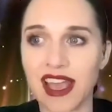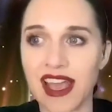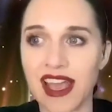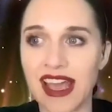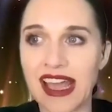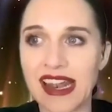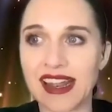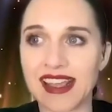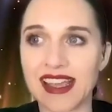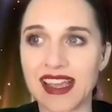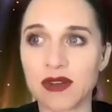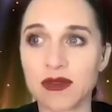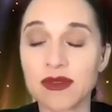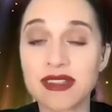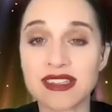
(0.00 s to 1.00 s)
and
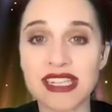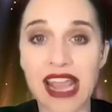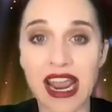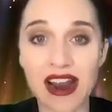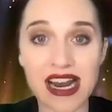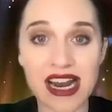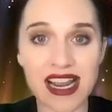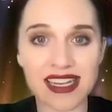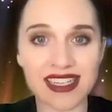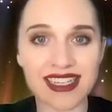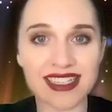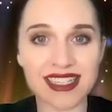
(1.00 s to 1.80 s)
and it was scary to